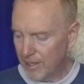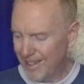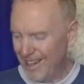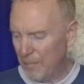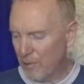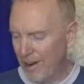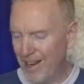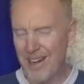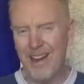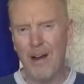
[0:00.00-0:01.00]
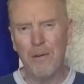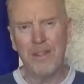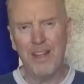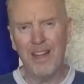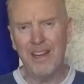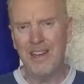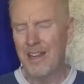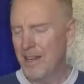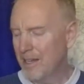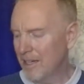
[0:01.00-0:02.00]
I upgrade it now and then.
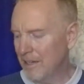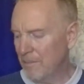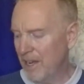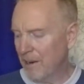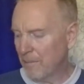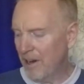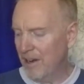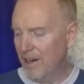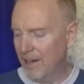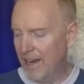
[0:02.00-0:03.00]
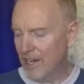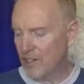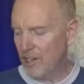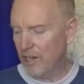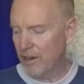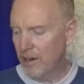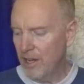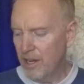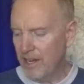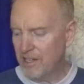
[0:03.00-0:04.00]
I upgraded it last year.
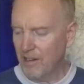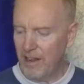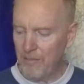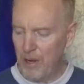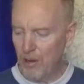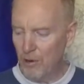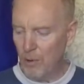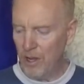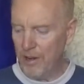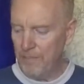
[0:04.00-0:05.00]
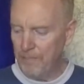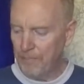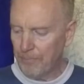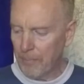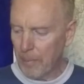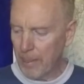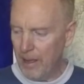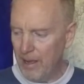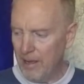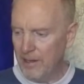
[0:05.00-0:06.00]
I still have my old one,
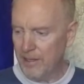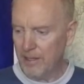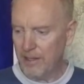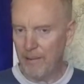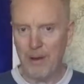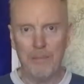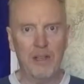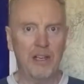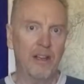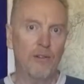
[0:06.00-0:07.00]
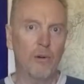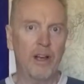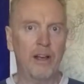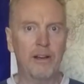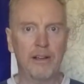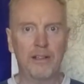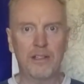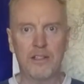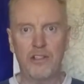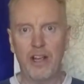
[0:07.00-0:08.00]
and that might be a giveaway on
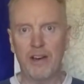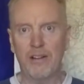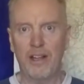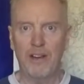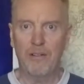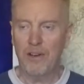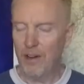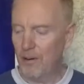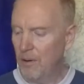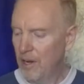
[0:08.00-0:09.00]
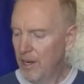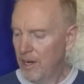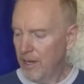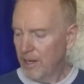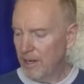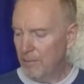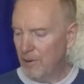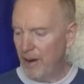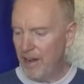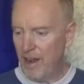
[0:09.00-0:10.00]
this channel. I don't know.
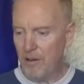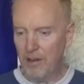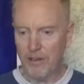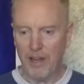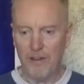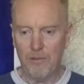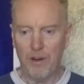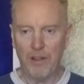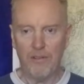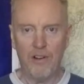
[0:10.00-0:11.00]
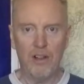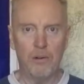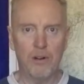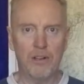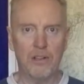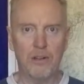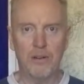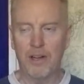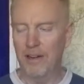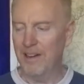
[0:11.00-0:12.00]
But right now I only have one other follower,
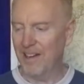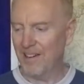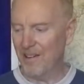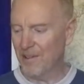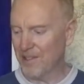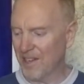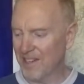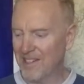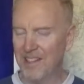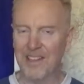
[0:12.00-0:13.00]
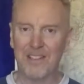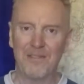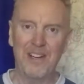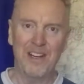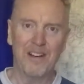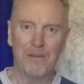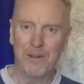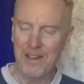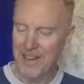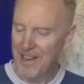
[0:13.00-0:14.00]
so I don't know who's going to see this video.
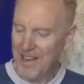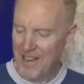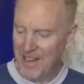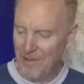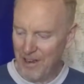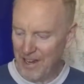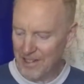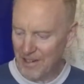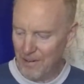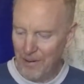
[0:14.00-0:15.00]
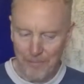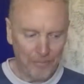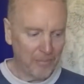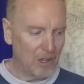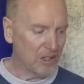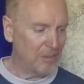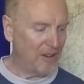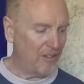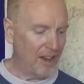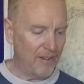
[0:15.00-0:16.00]
But anyway, so those are
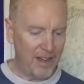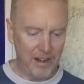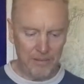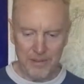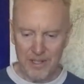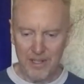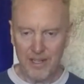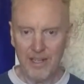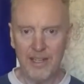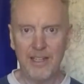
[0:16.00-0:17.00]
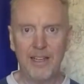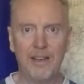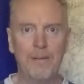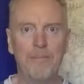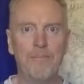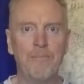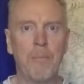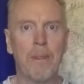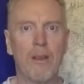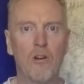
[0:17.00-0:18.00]
my 5 items, and
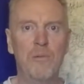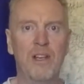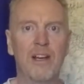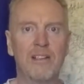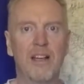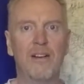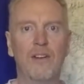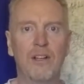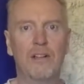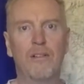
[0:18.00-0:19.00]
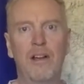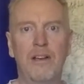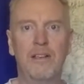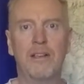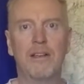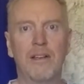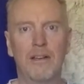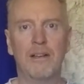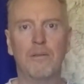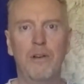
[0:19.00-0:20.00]
hope you guys have a great
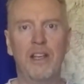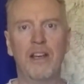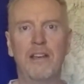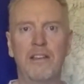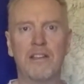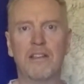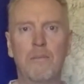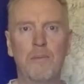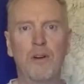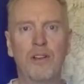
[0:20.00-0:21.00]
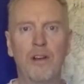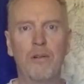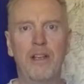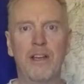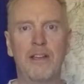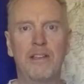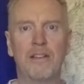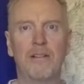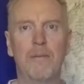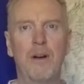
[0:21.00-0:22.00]
weekend. This is Memorial Day weekend,
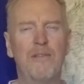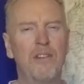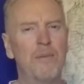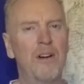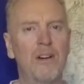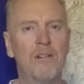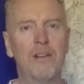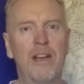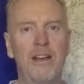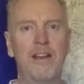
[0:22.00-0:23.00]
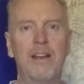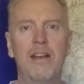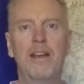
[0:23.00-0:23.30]
so I'm off tomorrow, yay!